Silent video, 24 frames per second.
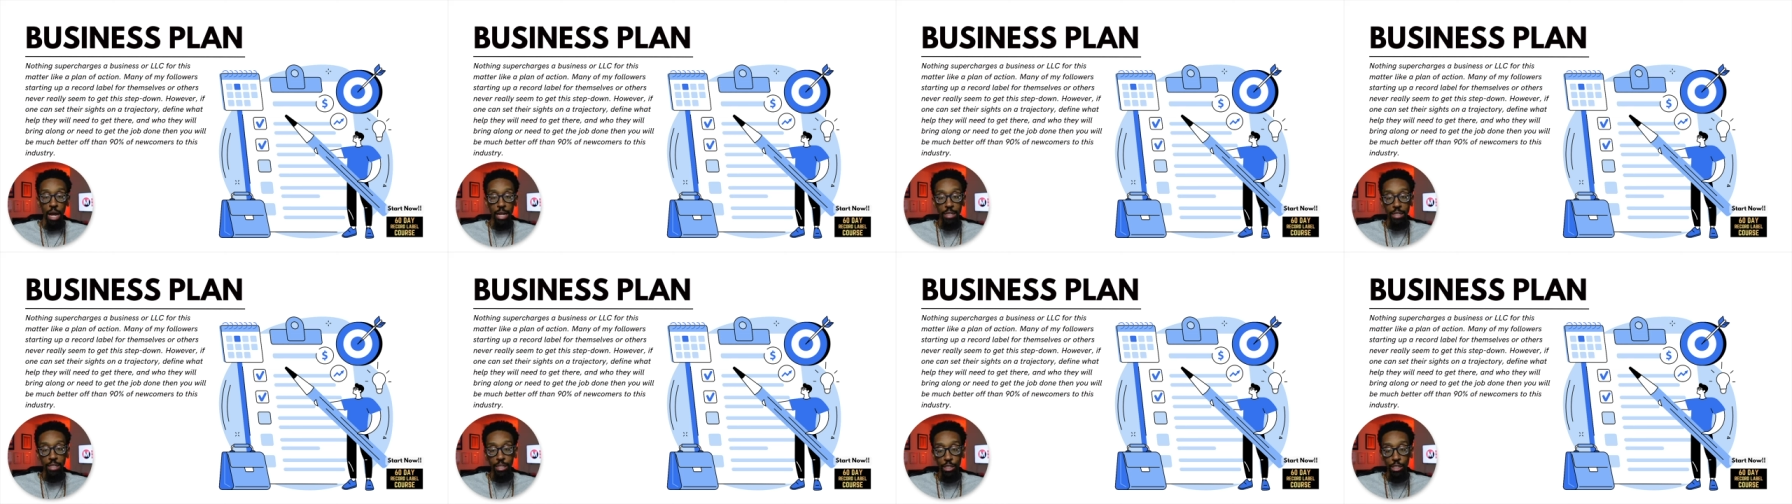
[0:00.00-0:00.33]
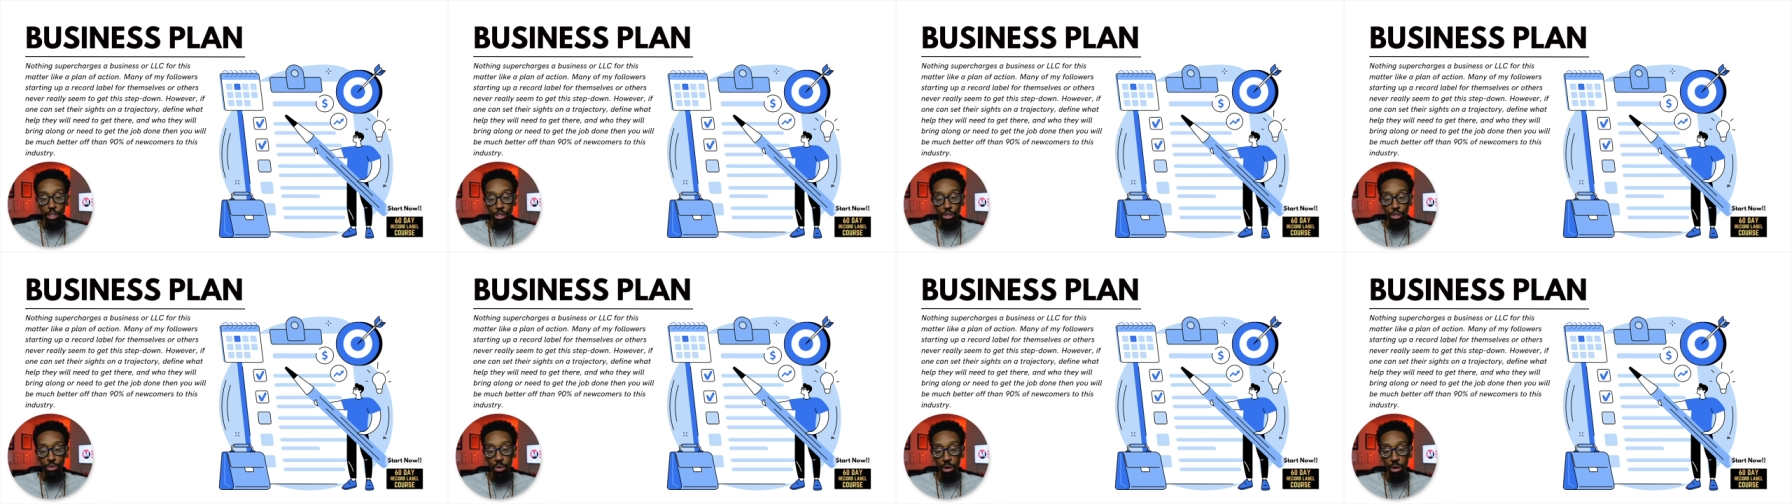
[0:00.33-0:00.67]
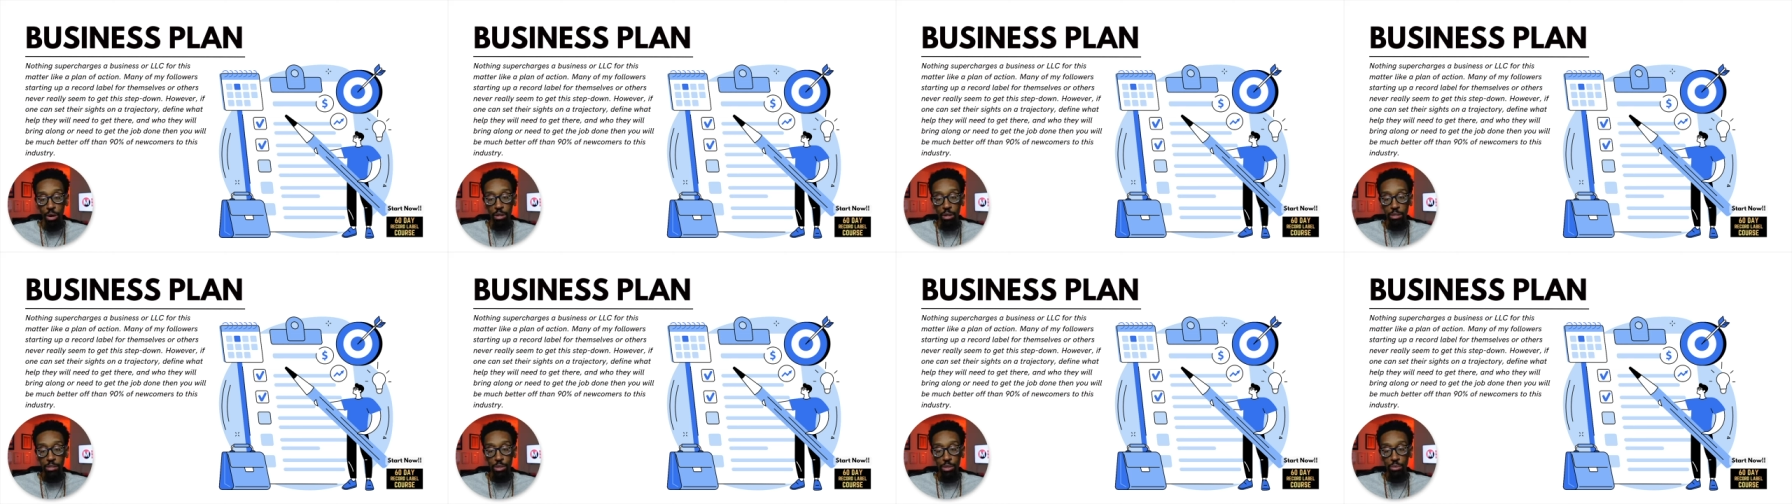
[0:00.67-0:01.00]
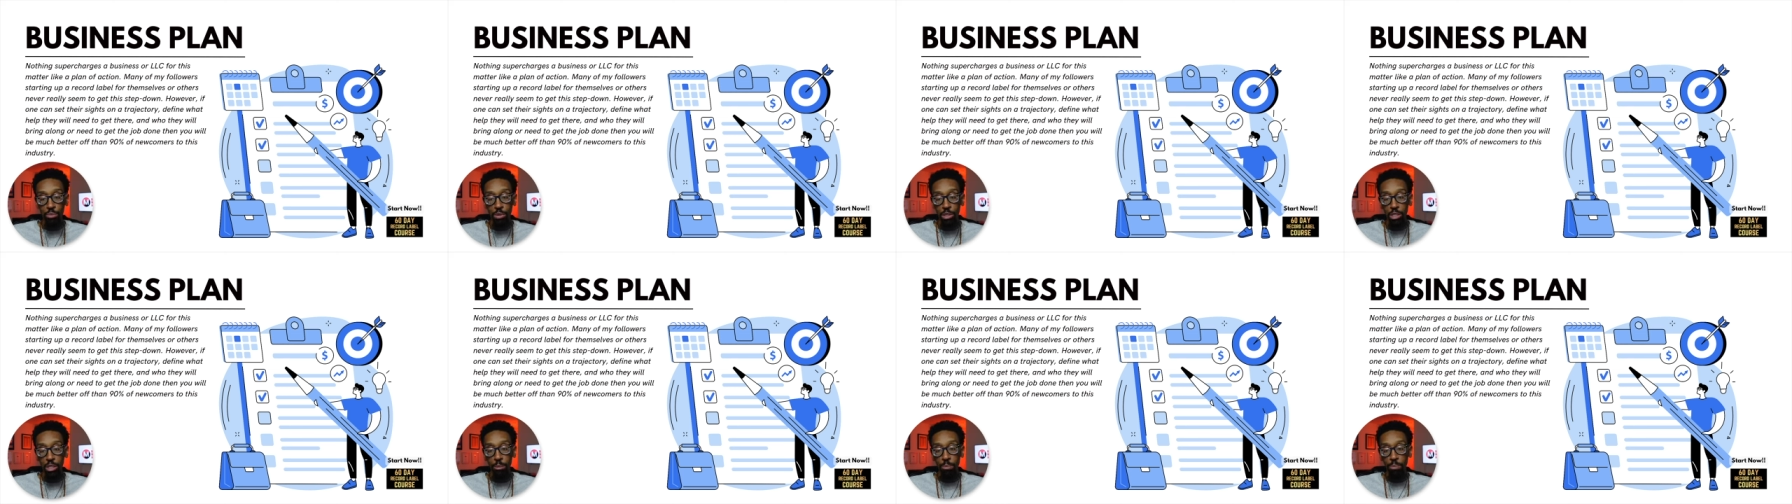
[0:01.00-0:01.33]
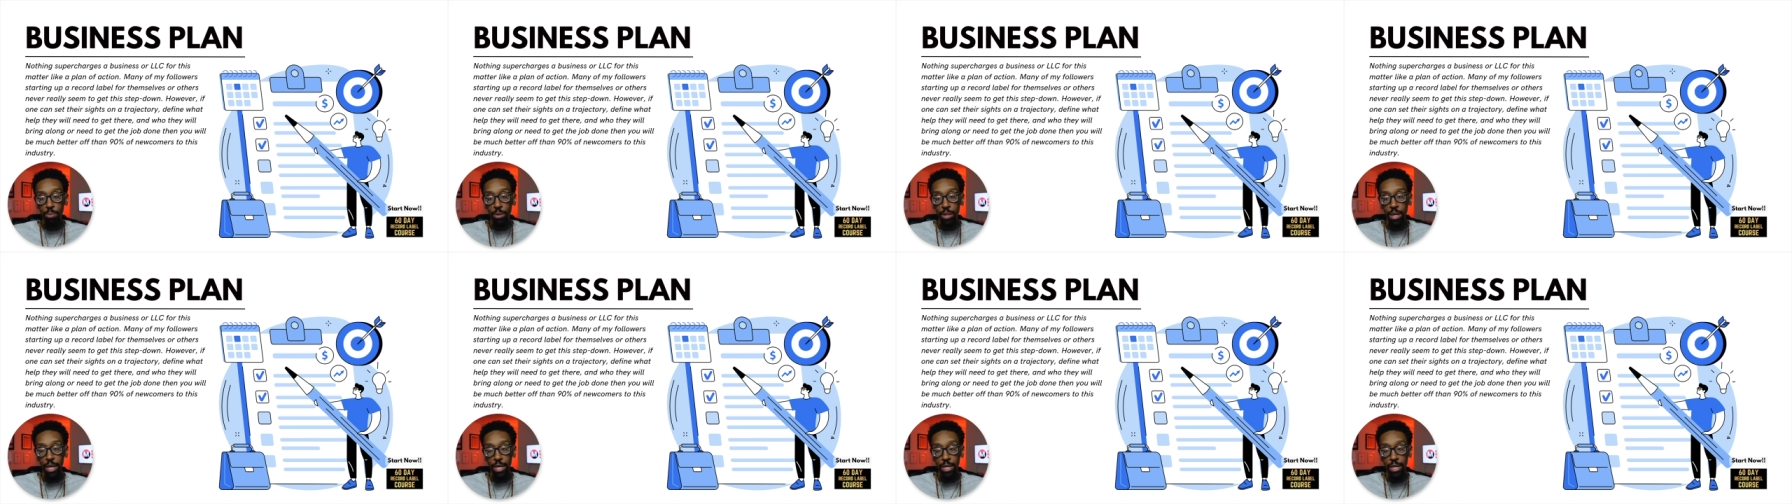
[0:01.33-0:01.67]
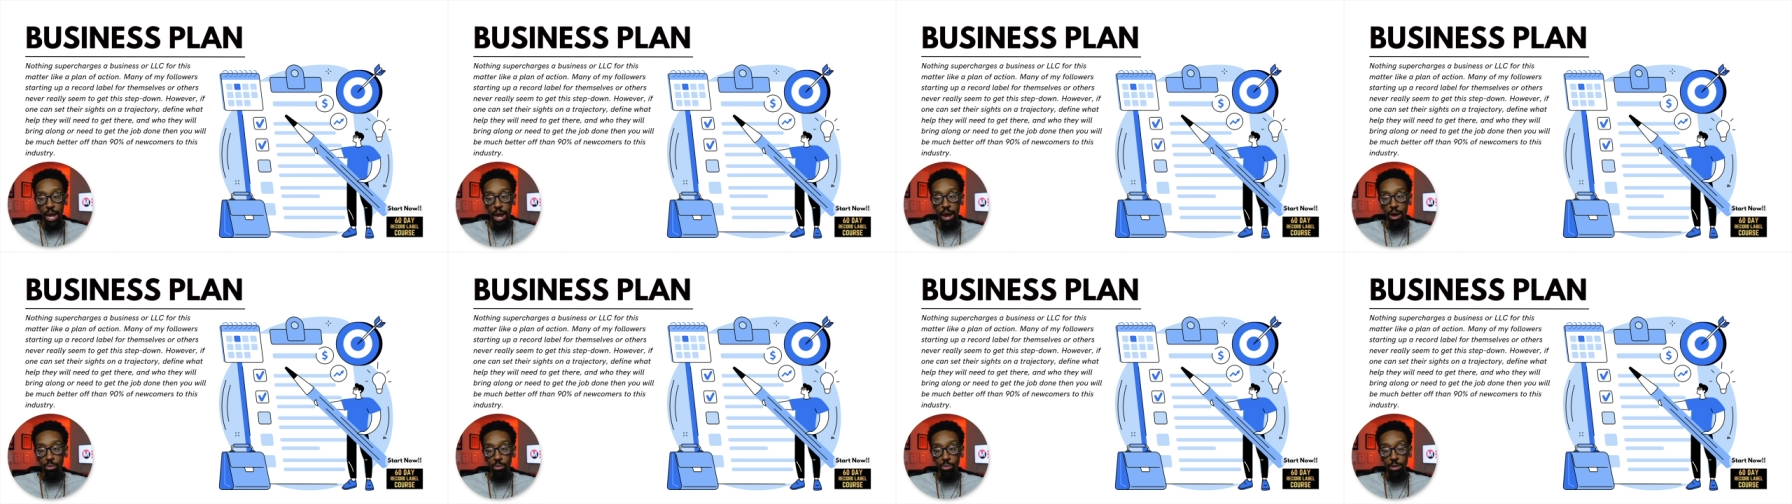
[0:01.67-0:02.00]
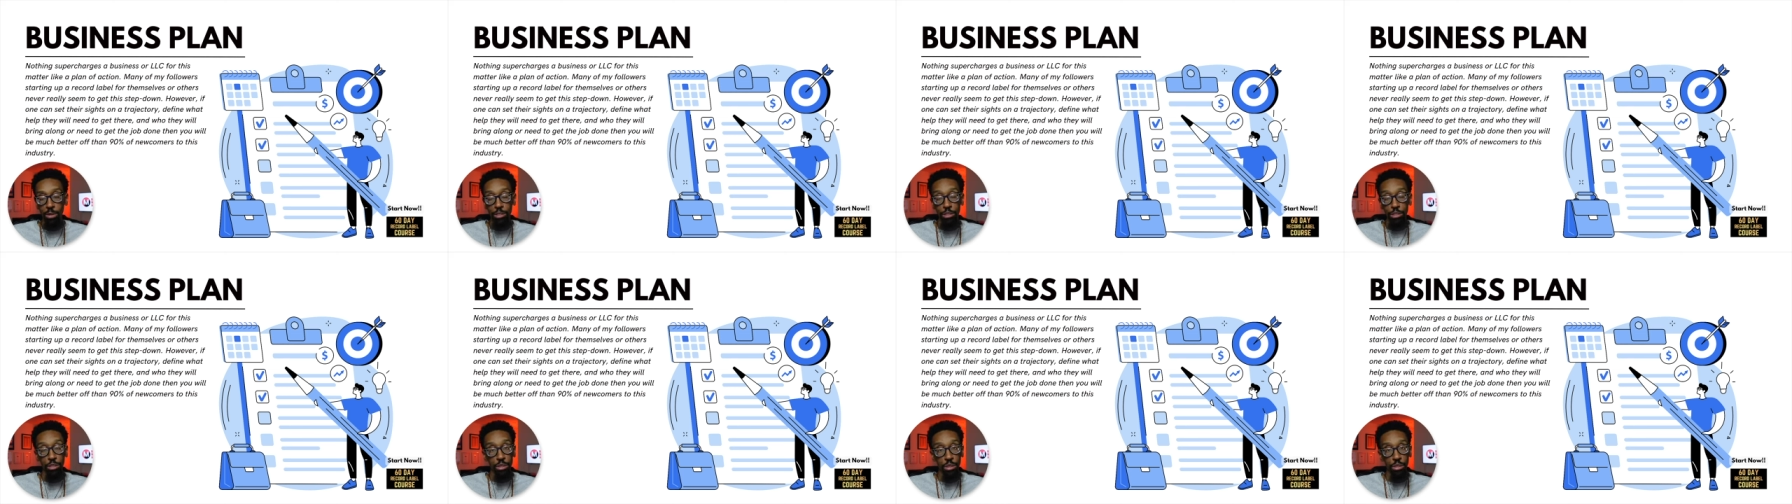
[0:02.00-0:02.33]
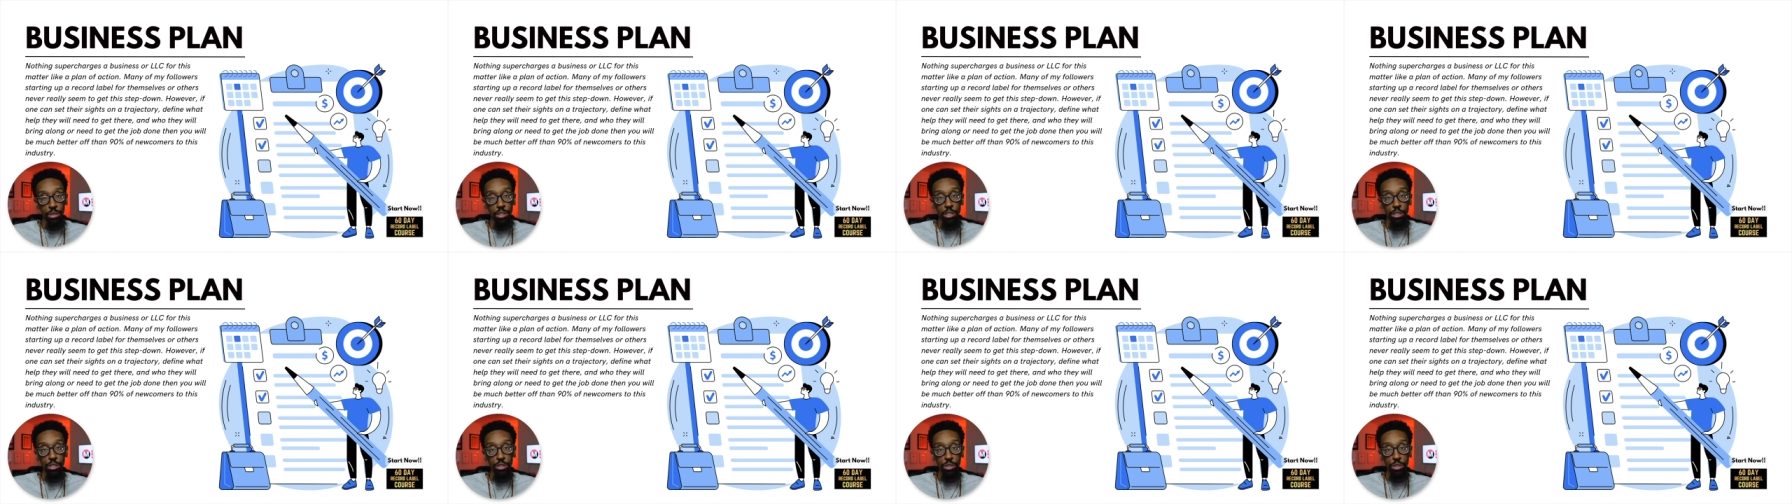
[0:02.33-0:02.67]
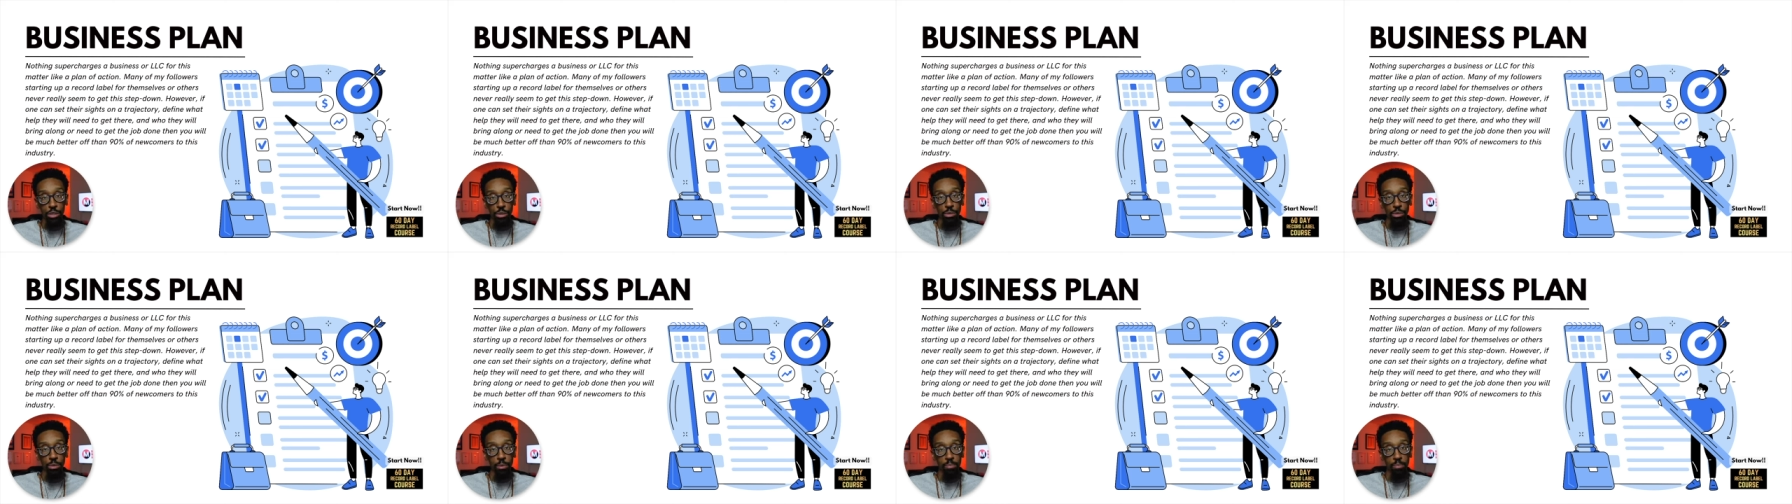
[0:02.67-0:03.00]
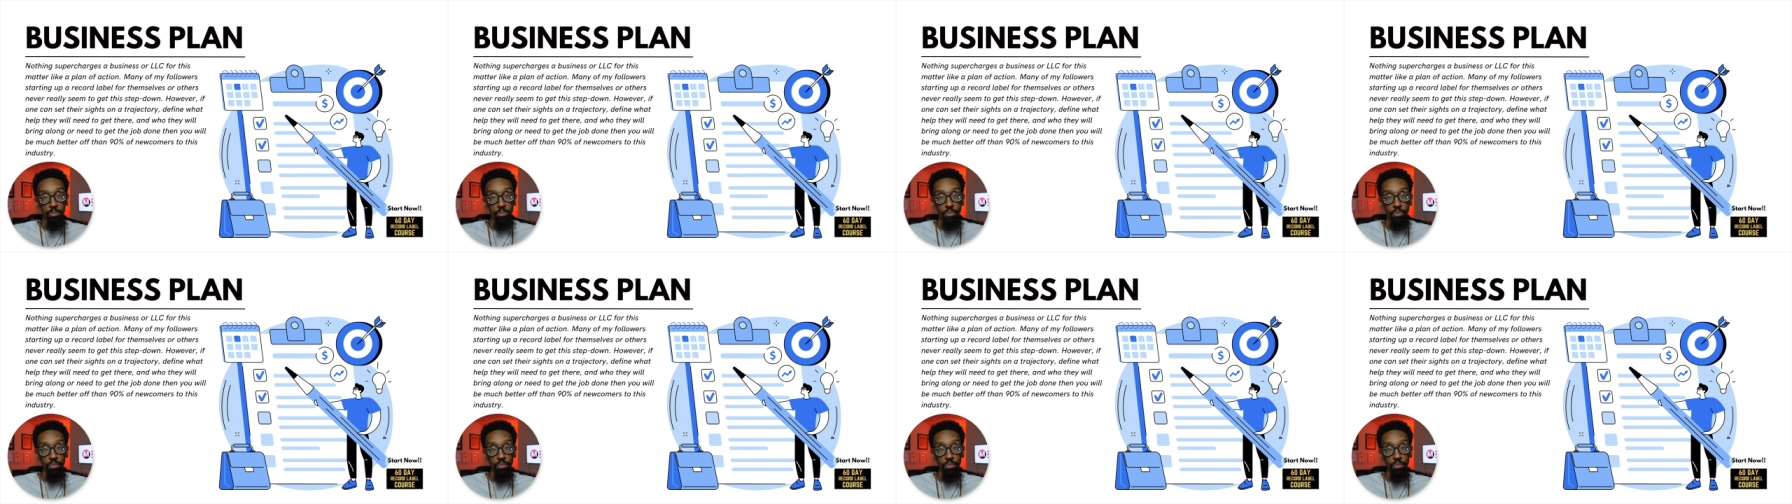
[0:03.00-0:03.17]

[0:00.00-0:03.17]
I need you all to really plan out what you're going to do